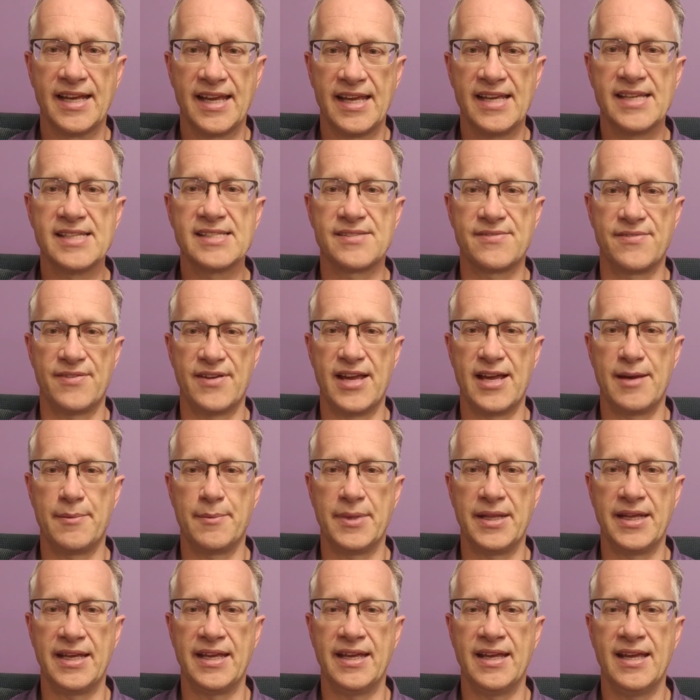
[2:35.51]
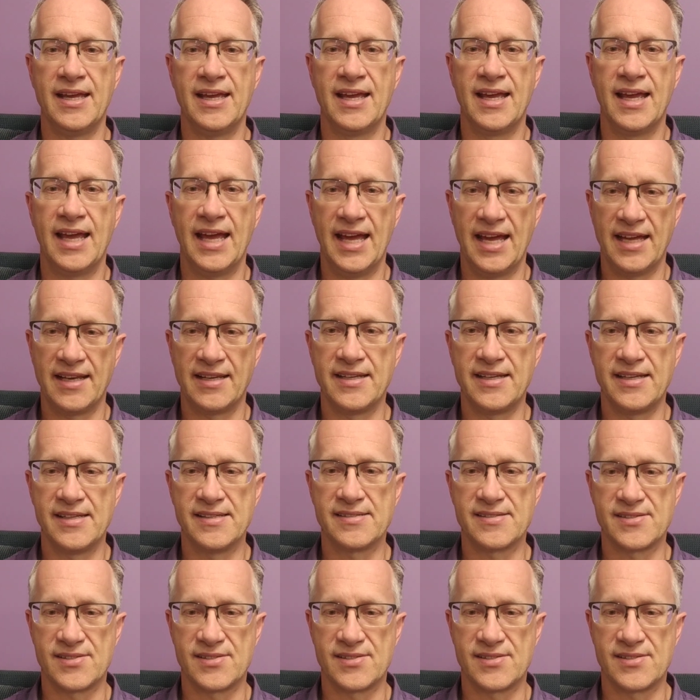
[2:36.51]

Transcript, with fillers: His family and His